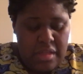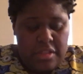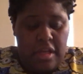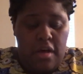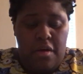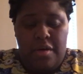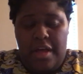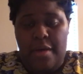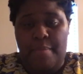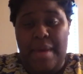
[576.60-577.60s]
So
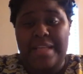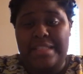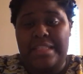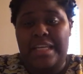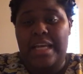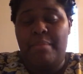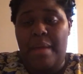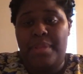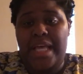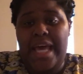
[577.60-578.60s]
basically,
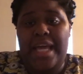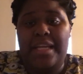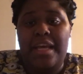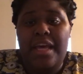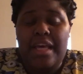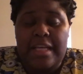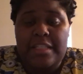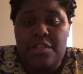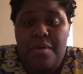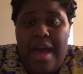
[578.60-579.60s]
my plan
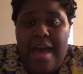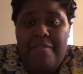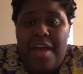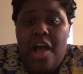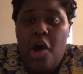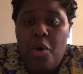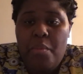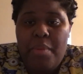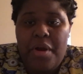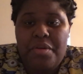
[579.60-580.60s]
is to have a
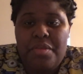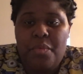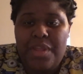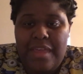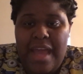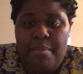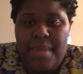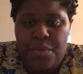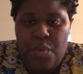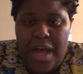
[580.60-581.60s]
home birth with a
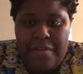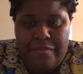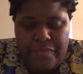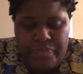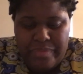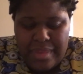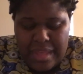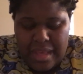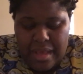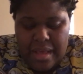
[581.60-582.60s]
midwife.
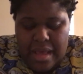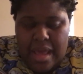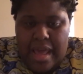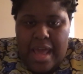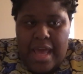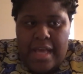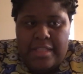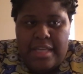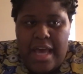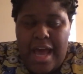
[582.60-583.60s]

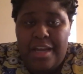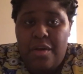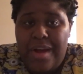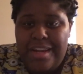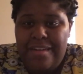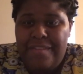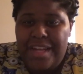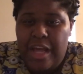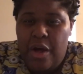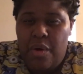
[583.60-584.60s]
And I know I did a
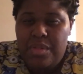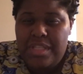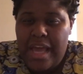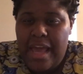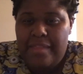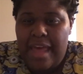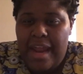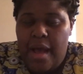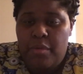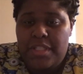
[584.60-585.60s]
video saying
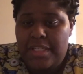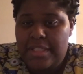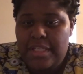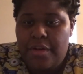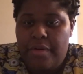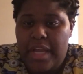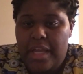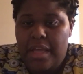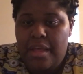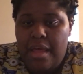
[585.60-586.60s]
that I was considering